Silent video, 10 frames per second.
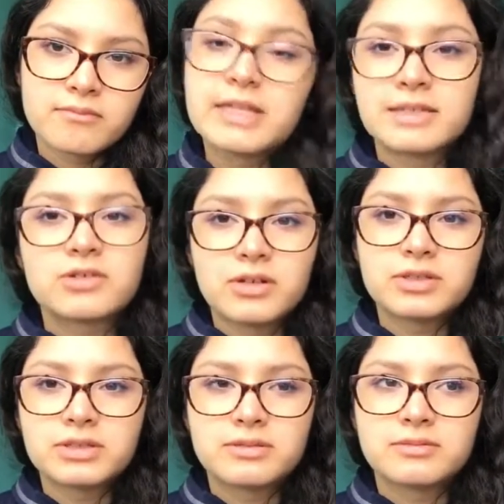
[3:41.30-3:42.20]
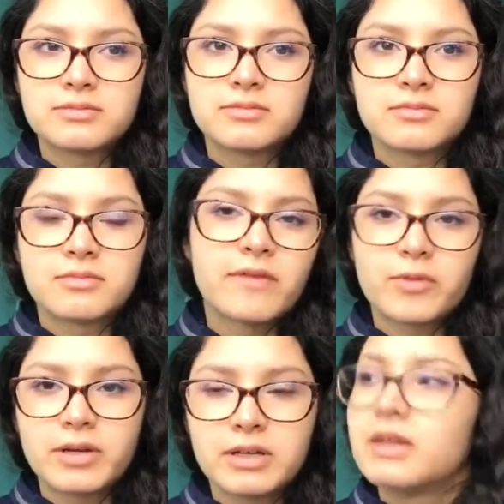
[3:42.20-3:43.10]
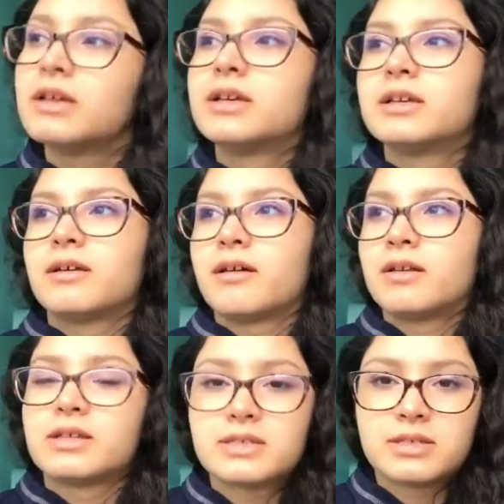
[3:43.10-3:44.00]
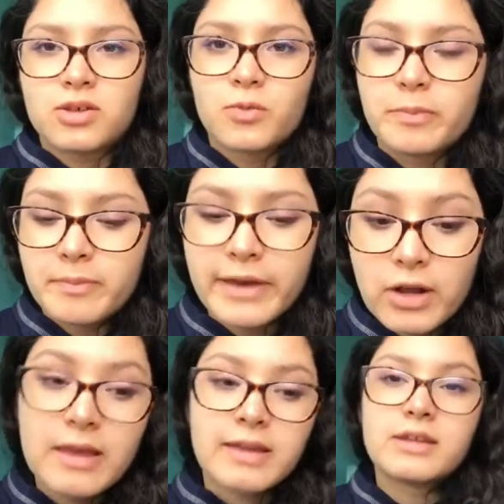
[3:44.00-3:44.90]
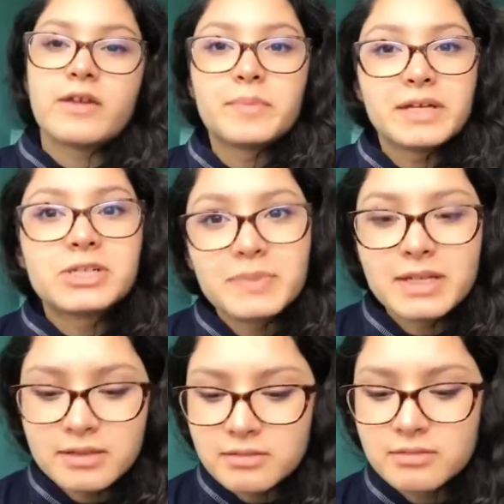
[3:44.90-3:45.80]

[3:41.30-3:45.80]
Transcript: It's $6 everywhere. Unless you buy it online, then you have to pay shipping.